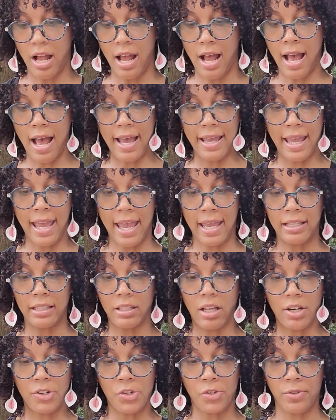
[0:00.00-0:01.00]
High-end
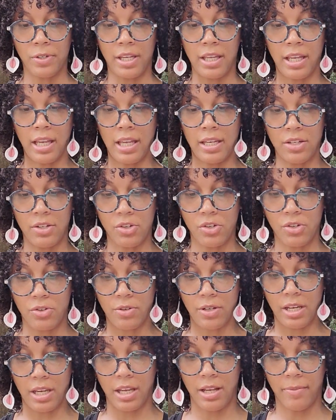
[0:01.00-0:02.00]
luxury
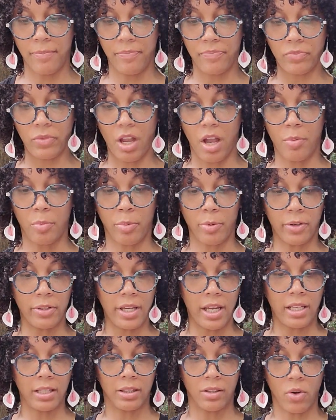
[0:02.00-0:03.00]
industry, a
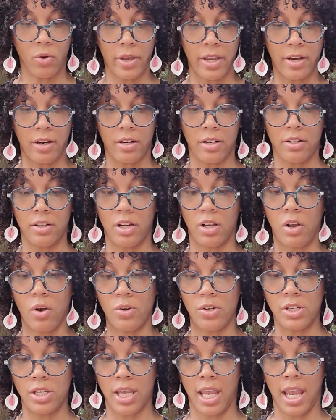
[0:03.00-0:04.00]
brilliant lawyer,
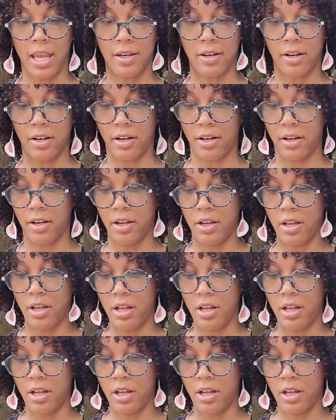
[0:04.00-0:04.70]
negotiator,